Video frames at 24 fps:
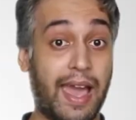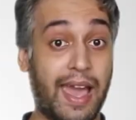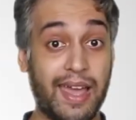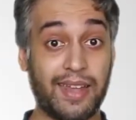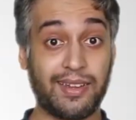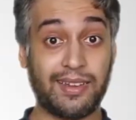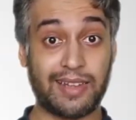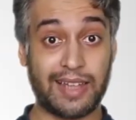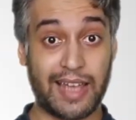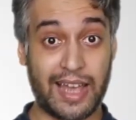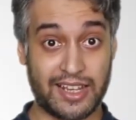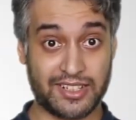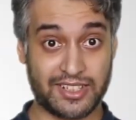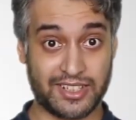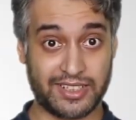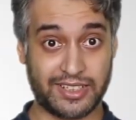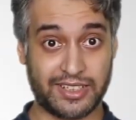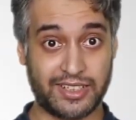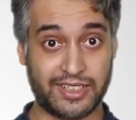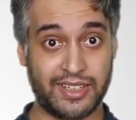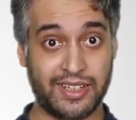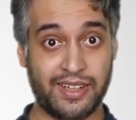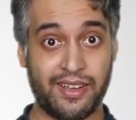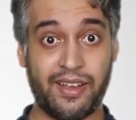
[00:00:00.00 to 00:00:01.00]
And
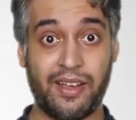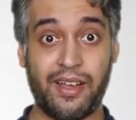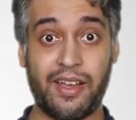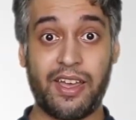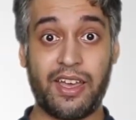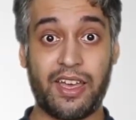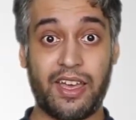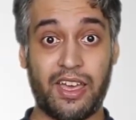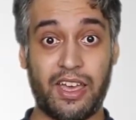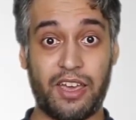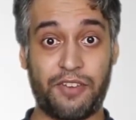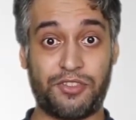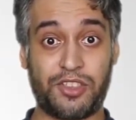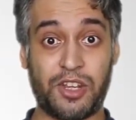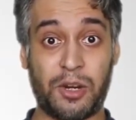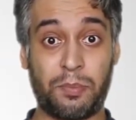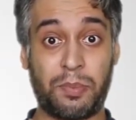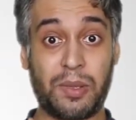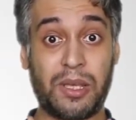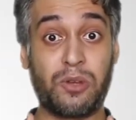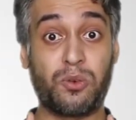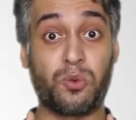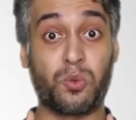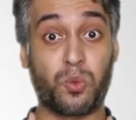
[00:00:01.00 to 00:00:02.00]
lastly, if they're
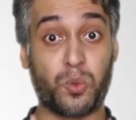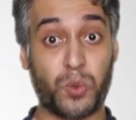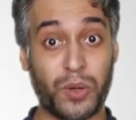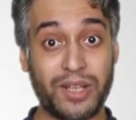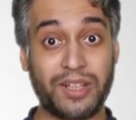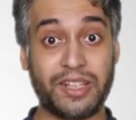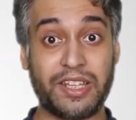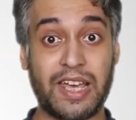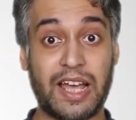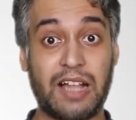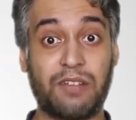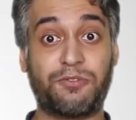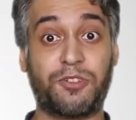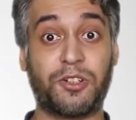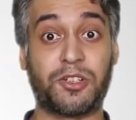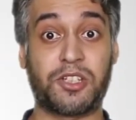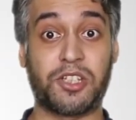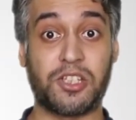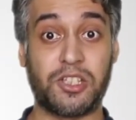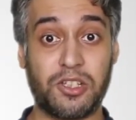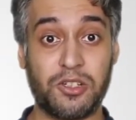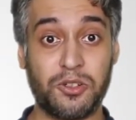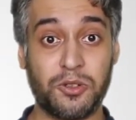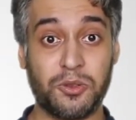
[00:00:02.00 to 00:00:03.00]
being really helpful
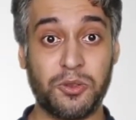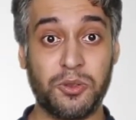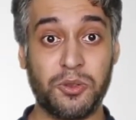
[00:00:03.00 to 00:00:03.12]
to you,